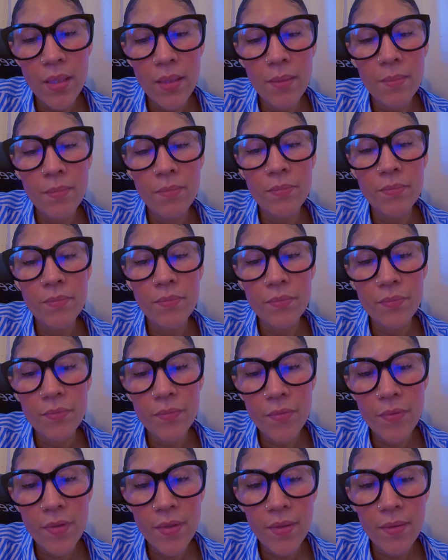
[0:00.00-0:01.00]

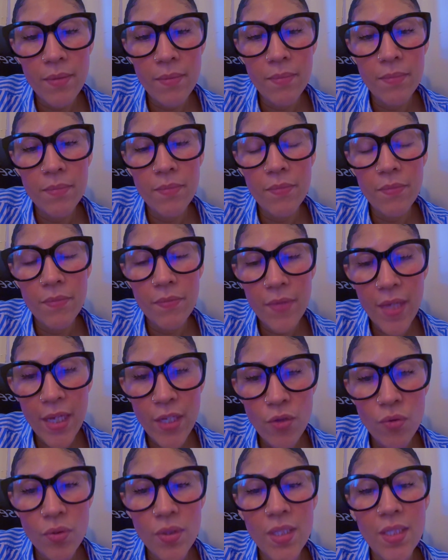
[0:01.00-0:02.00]

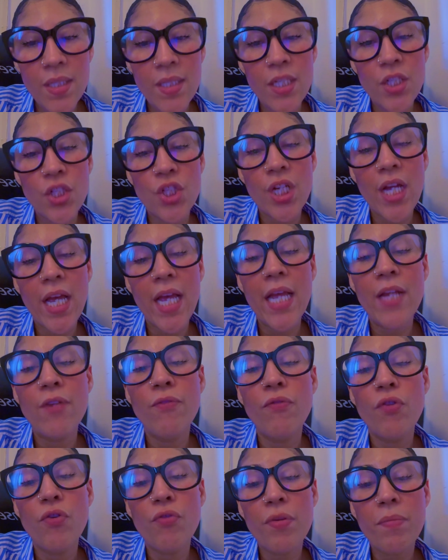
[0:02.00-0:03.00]
Thank you, Sister
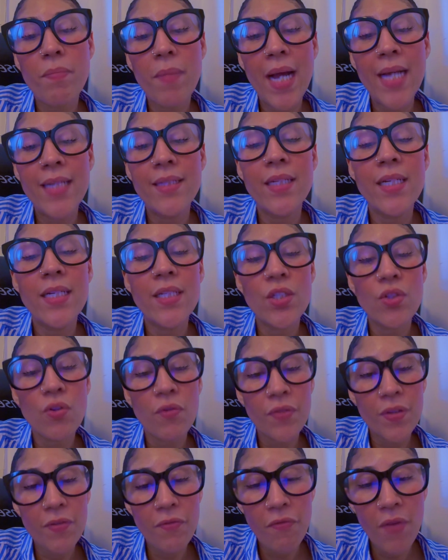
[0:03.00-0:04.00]
Cheyenne, for reminding
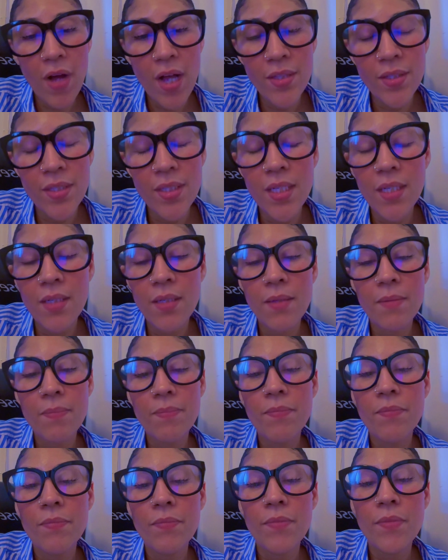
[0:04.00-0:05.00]
us of the fasting.
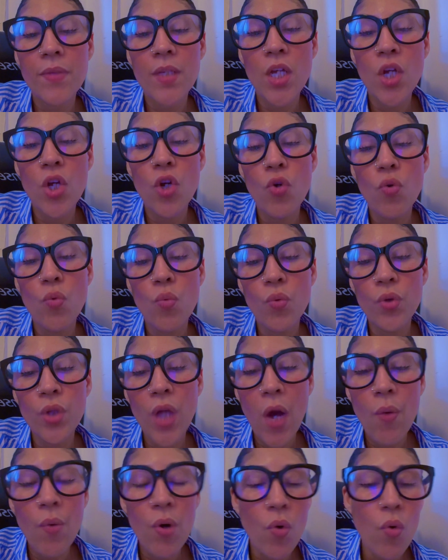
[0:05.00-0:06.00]

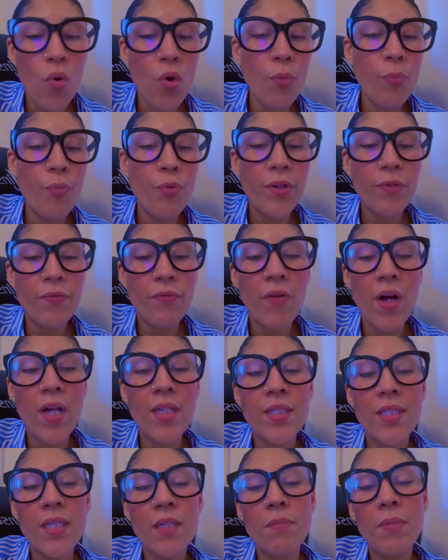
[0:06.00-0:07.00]
Our corporate
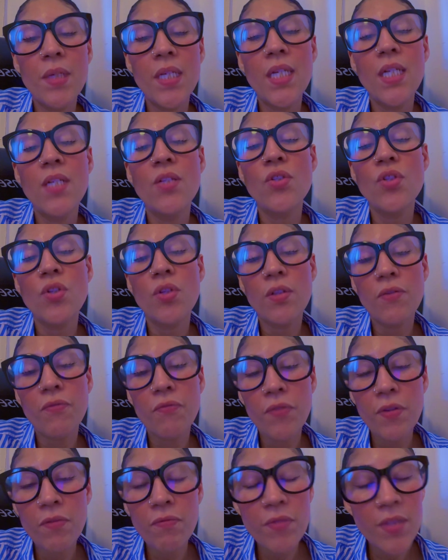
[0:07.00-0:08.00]
fasting begins on
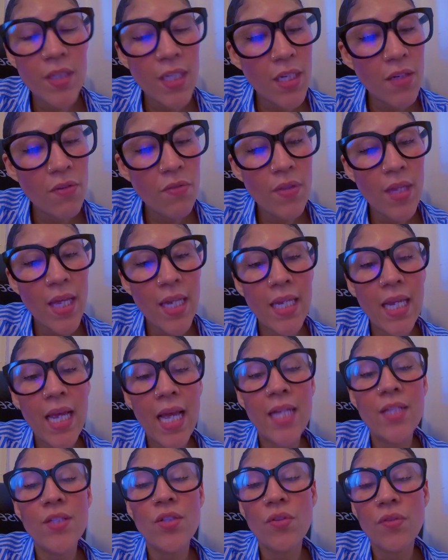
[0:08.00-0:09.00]
the 15th
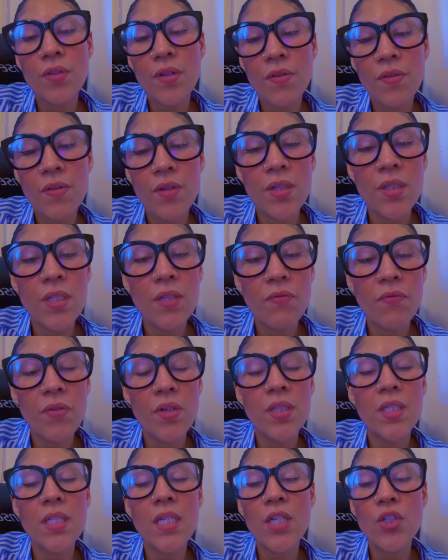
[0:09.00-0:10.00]
and it ends on the
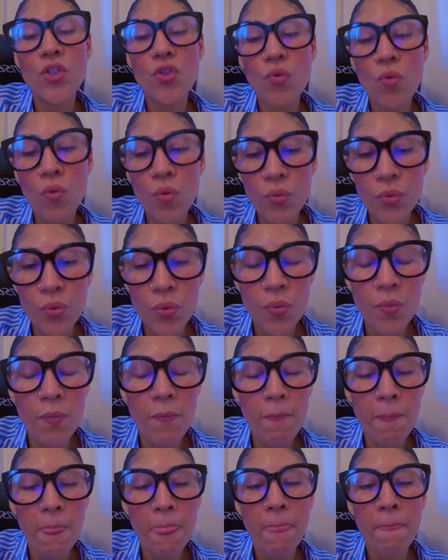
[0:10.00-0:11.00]
31st, as you all
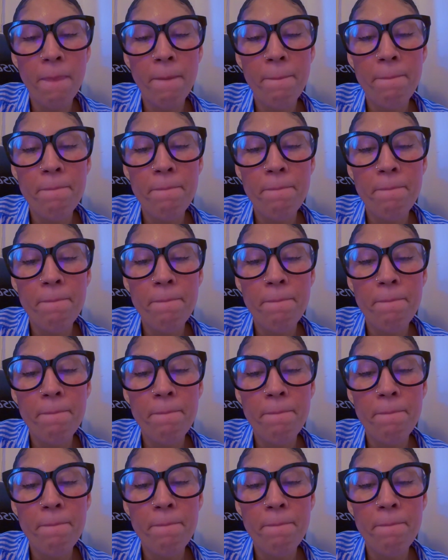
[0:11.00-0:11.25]
do.